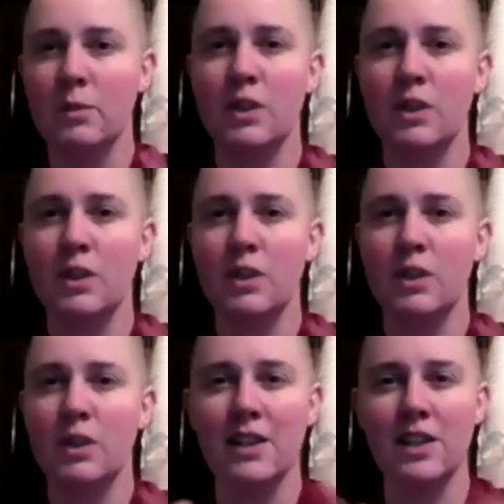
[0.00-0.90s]
but just
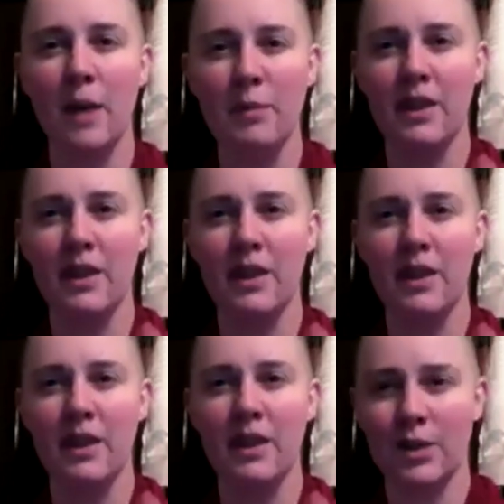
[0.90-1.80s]
adopt the
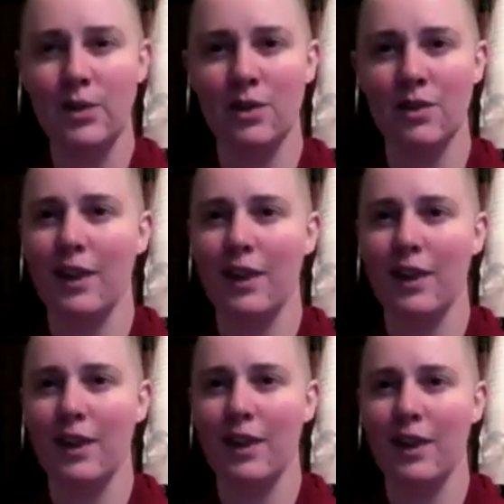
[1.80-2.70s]
attitude that
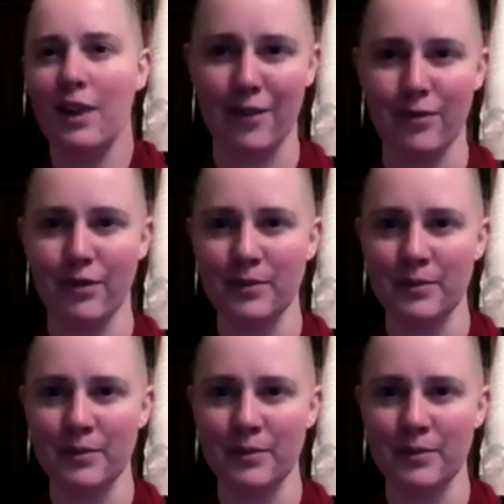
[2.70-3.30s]
you have.